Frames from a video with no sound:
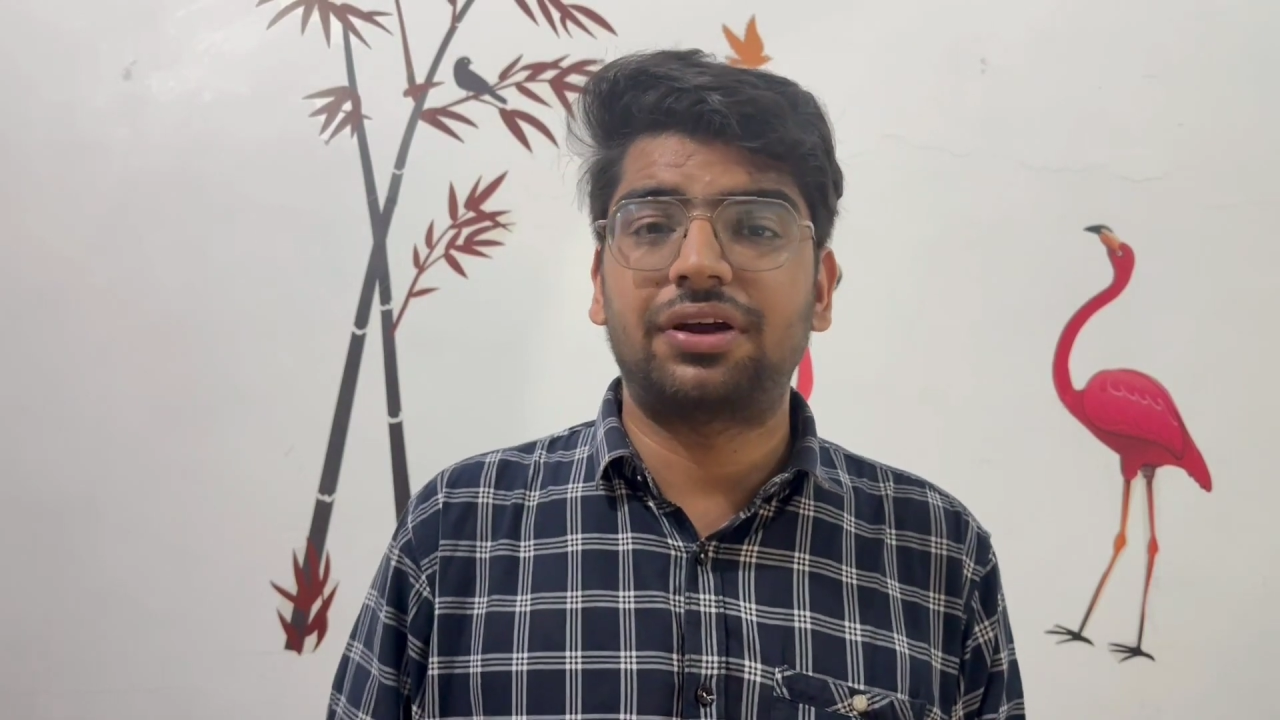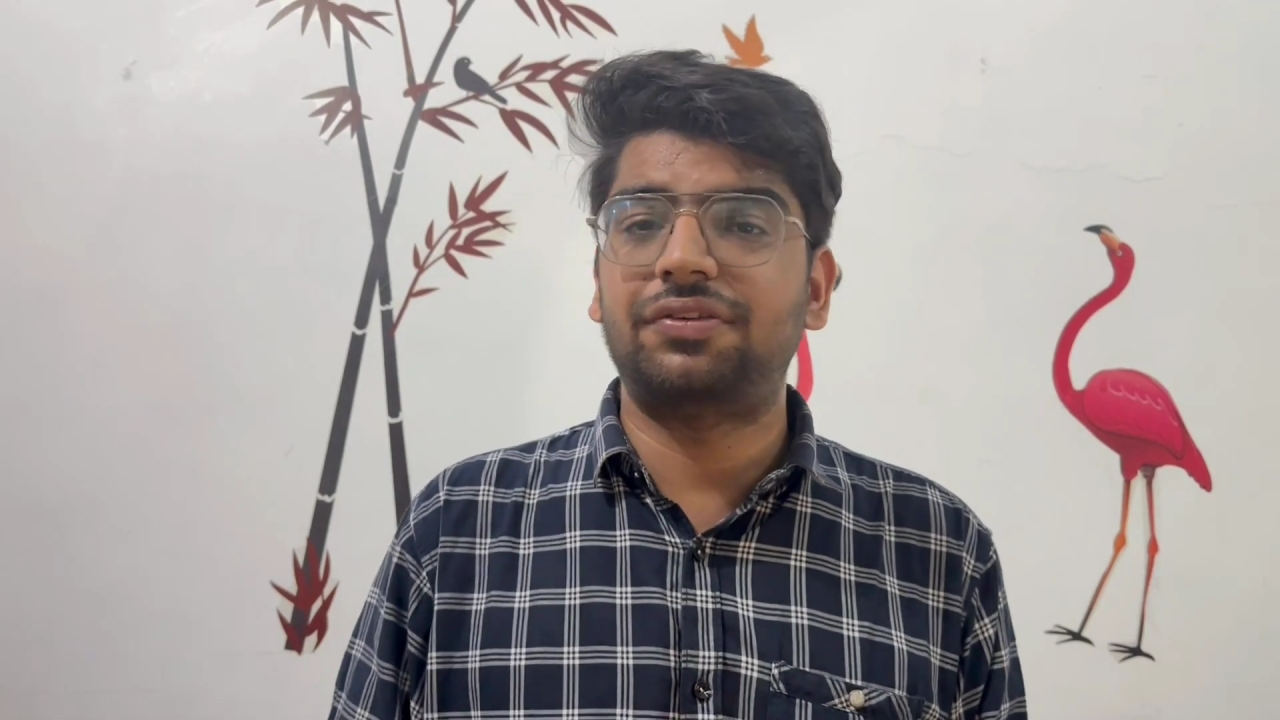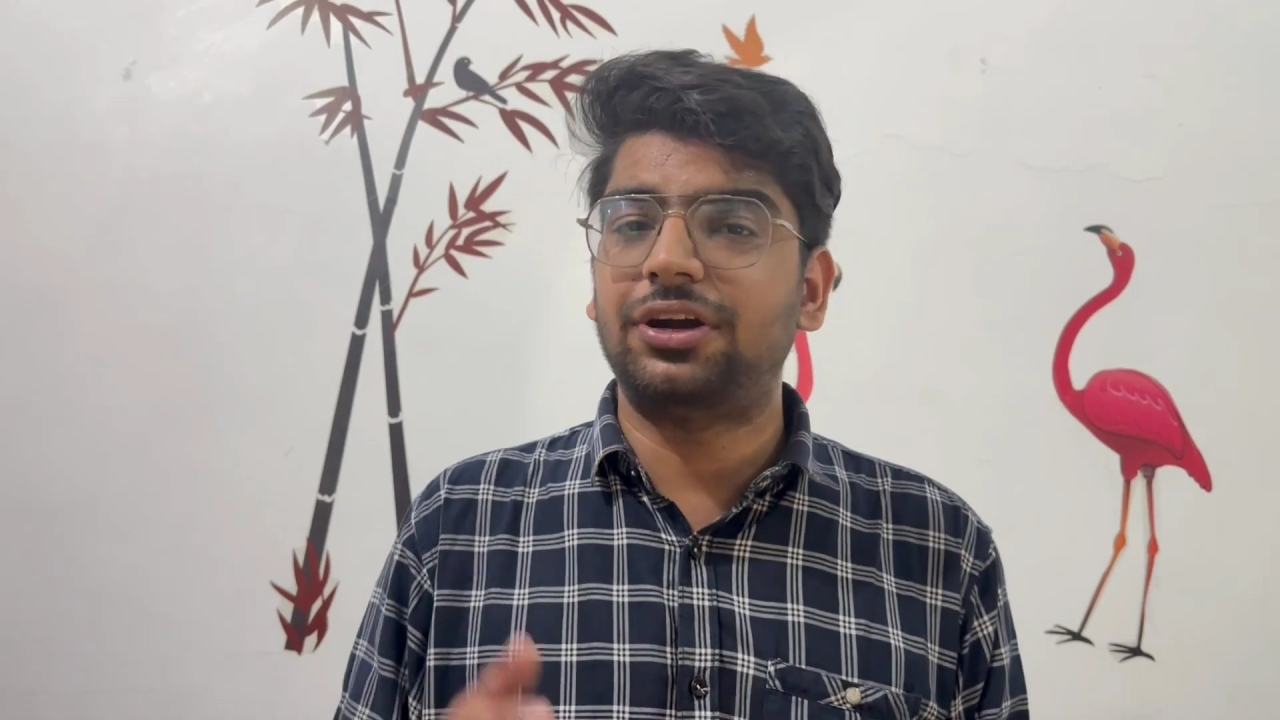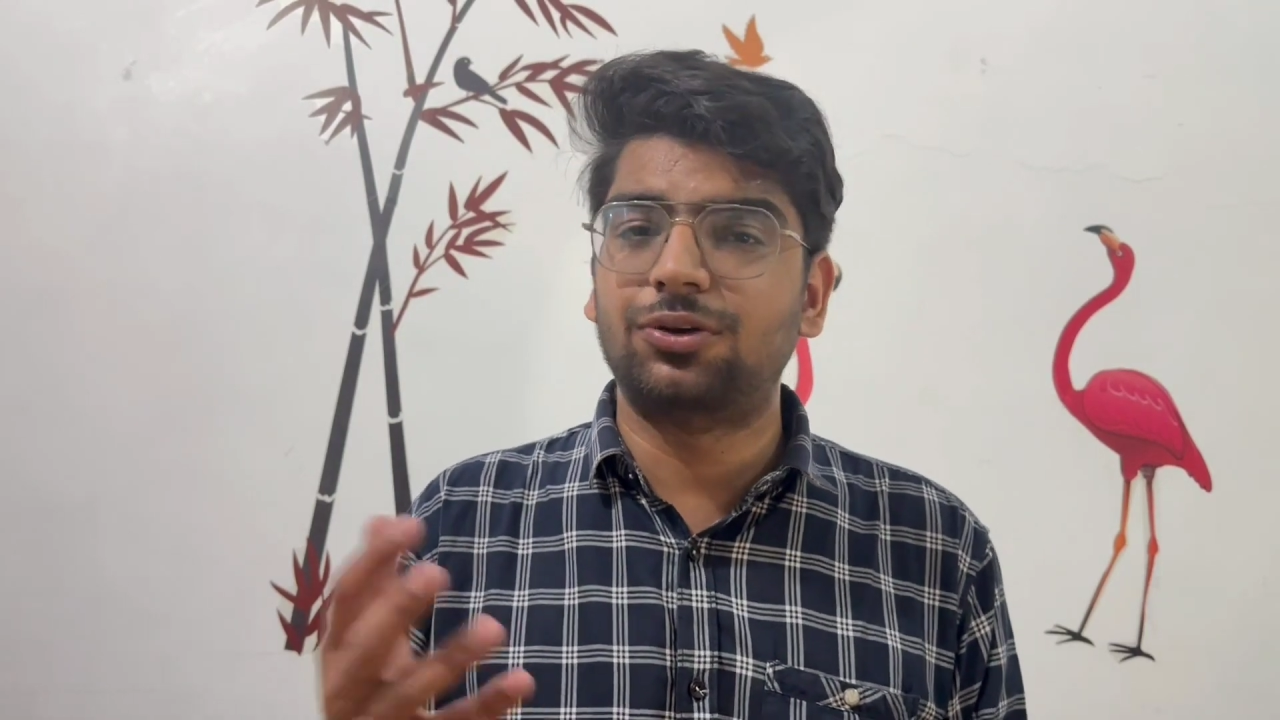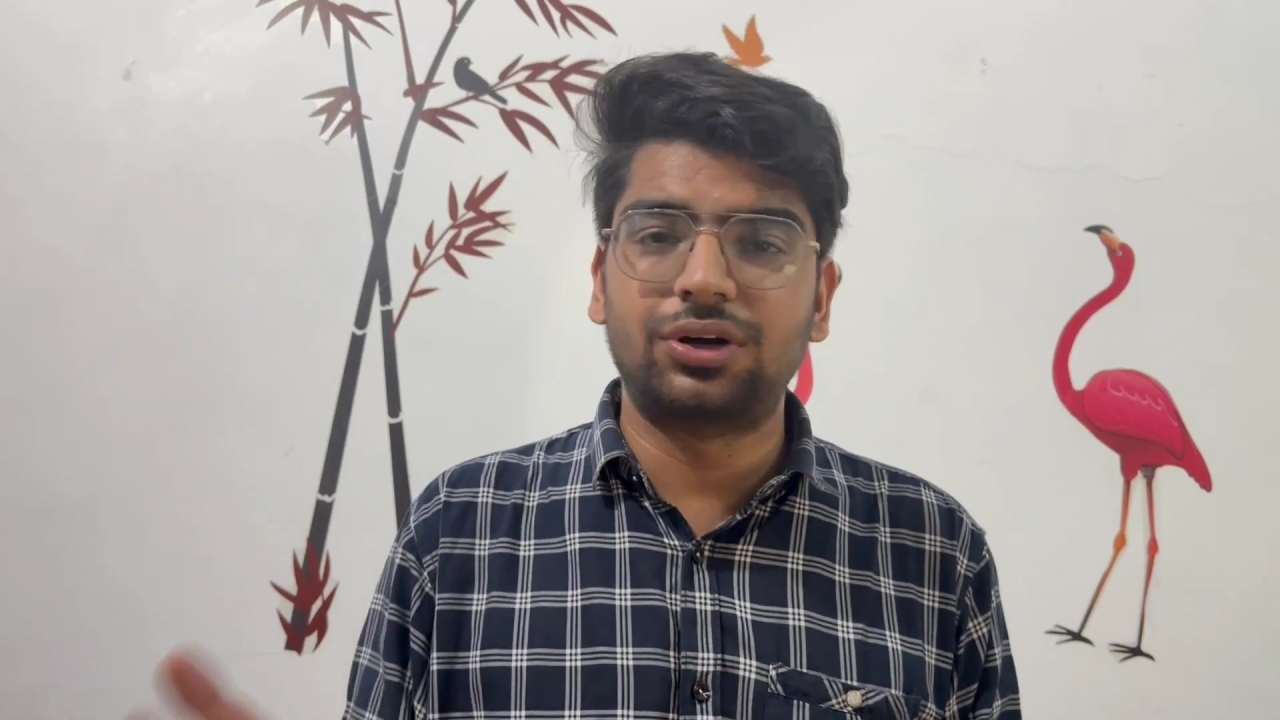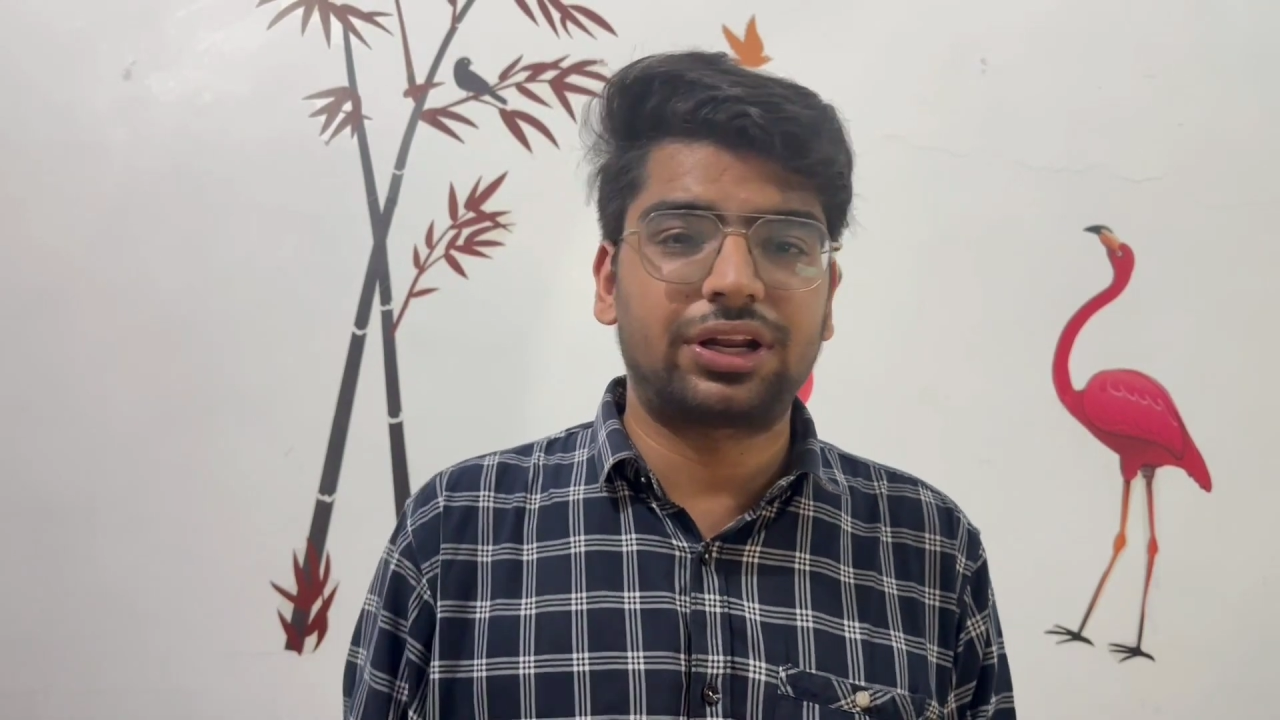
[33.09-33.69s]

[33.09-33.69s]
where we don't